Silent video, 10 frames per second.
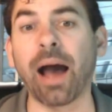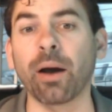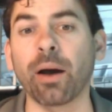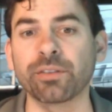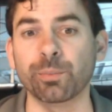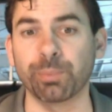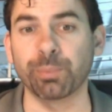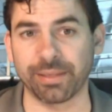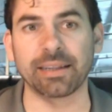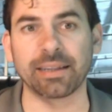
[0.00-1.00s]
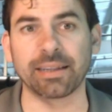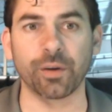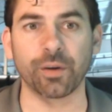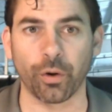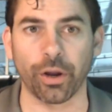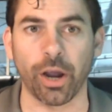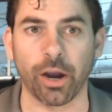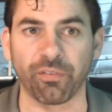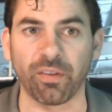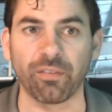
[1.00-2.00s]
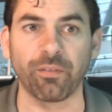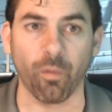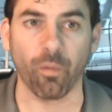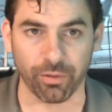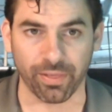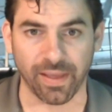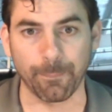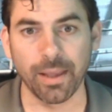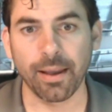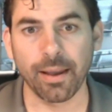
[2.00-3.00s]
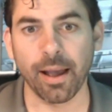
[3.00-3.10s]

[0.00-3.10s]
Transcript: how to put that into a choreography for them,